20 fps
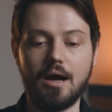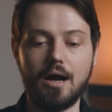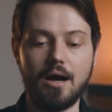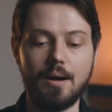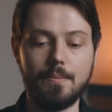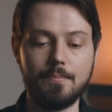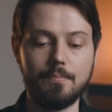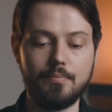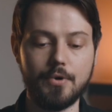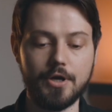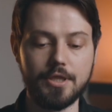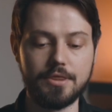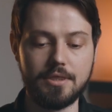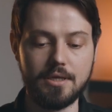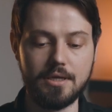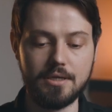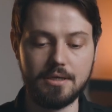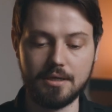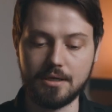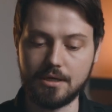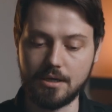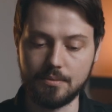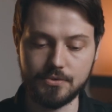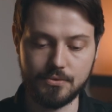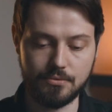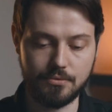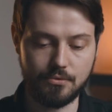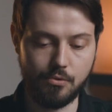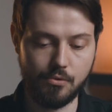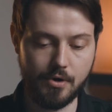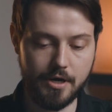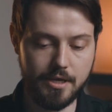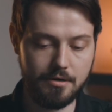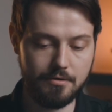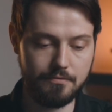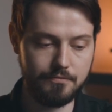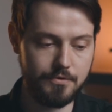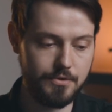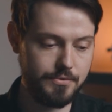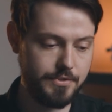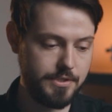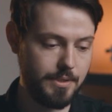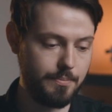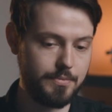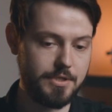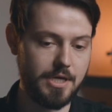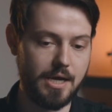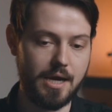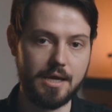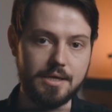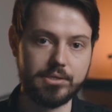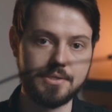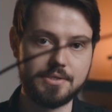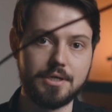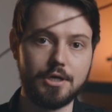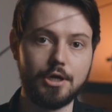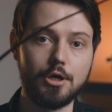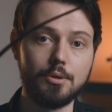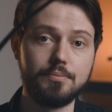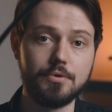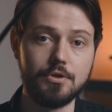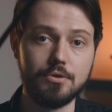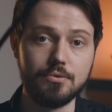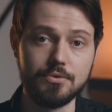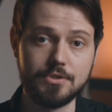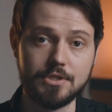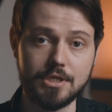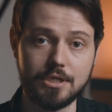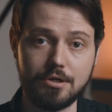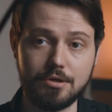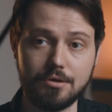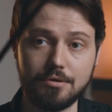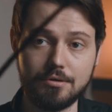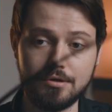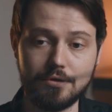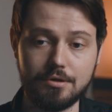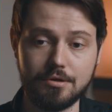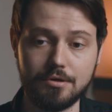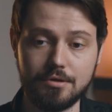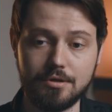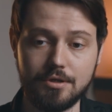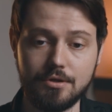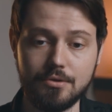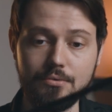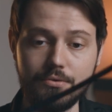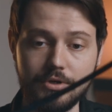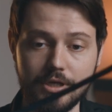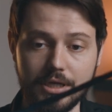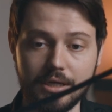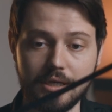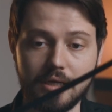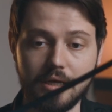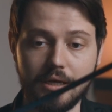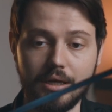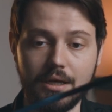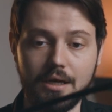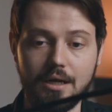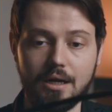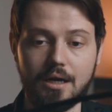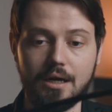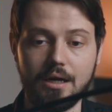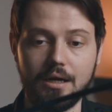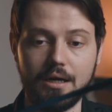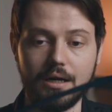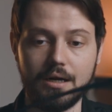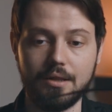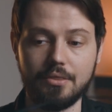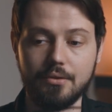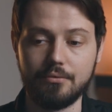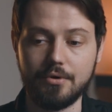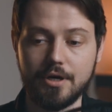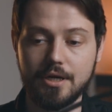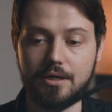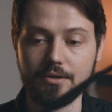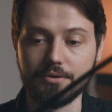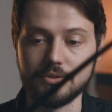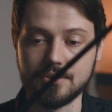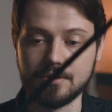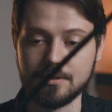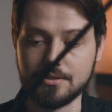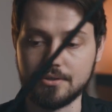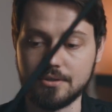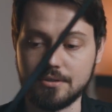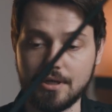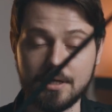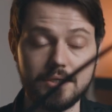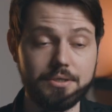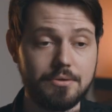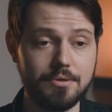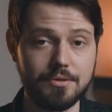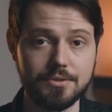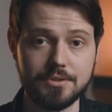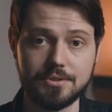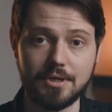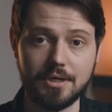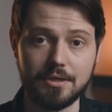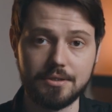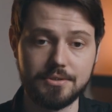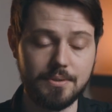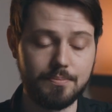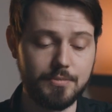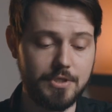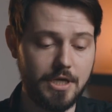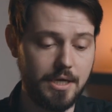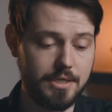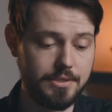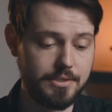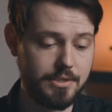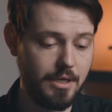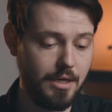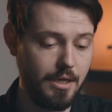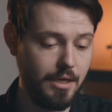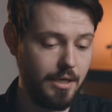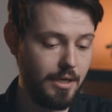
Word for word: Um, but the, it comes with quite a few zip ties to help you secure your unit uh, on the radio. So these are industrial strength zip ties.